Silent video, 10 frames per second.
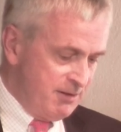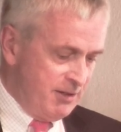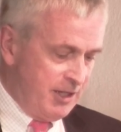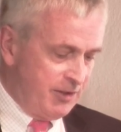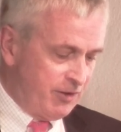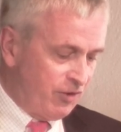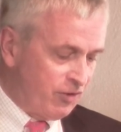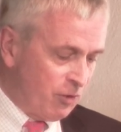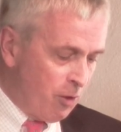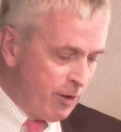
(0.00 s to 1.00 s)
It is a
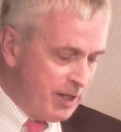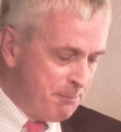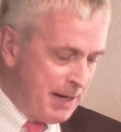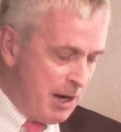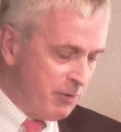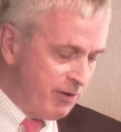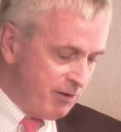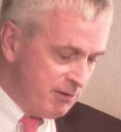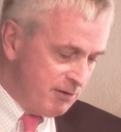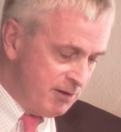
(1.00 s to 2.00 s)
story about
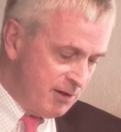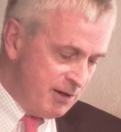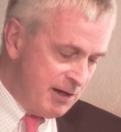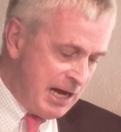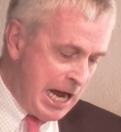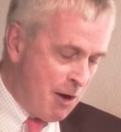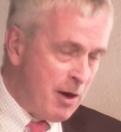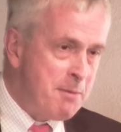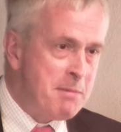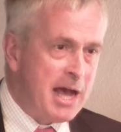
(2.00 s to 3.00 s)
how
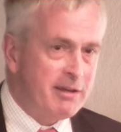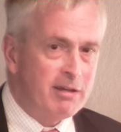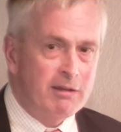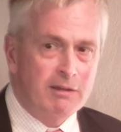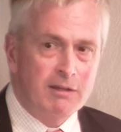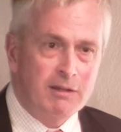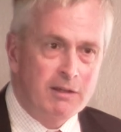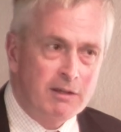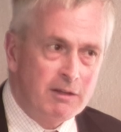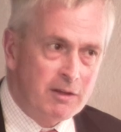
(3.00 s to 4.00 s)
I met
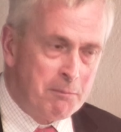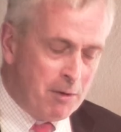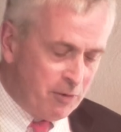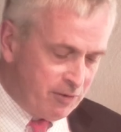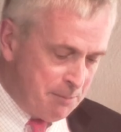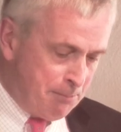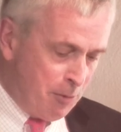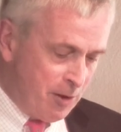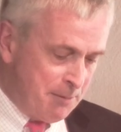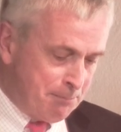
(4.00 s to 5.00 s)
the most
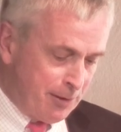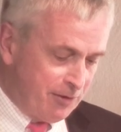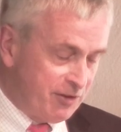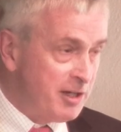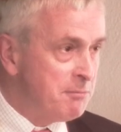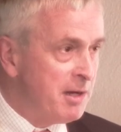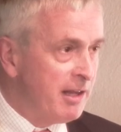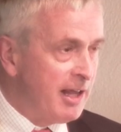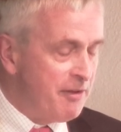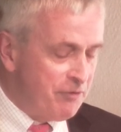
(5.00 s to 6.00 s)
important person in my
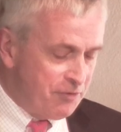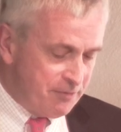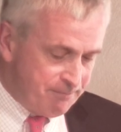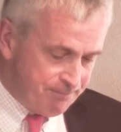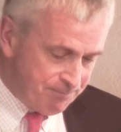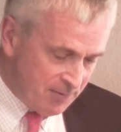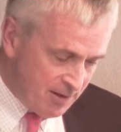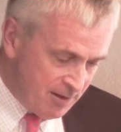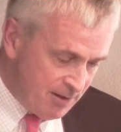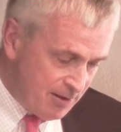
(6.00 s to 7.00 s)
life,
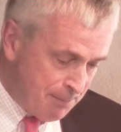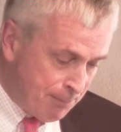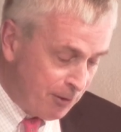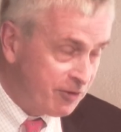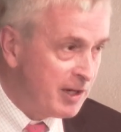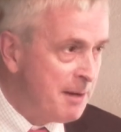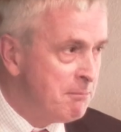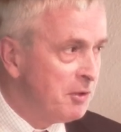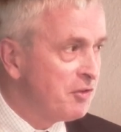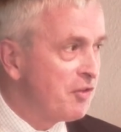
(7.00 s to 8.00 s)
the person I'm
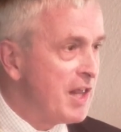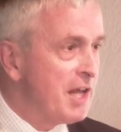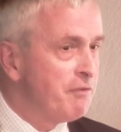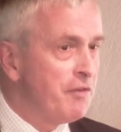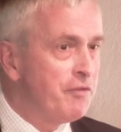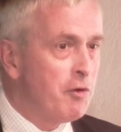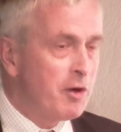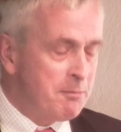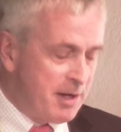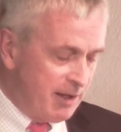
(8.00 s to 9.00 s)
most thankful for
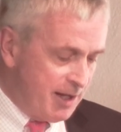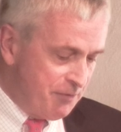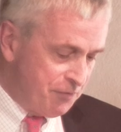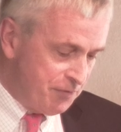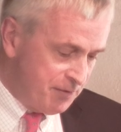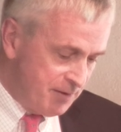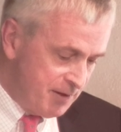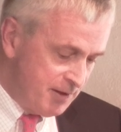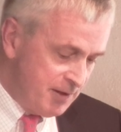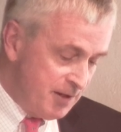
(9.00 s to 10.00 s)
in my life,
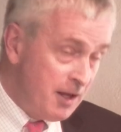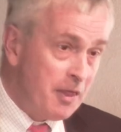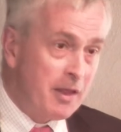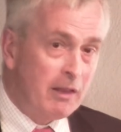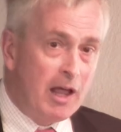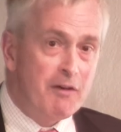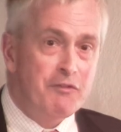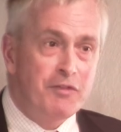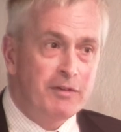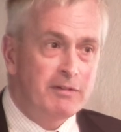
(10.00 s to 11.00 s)
the
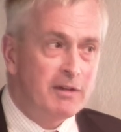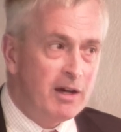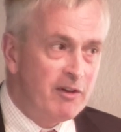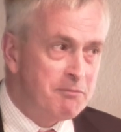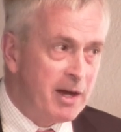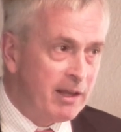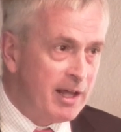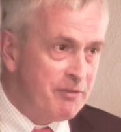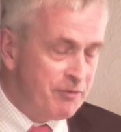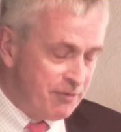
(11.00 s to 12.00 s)
love of my
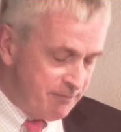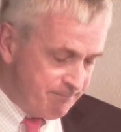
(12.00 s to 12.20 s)
life.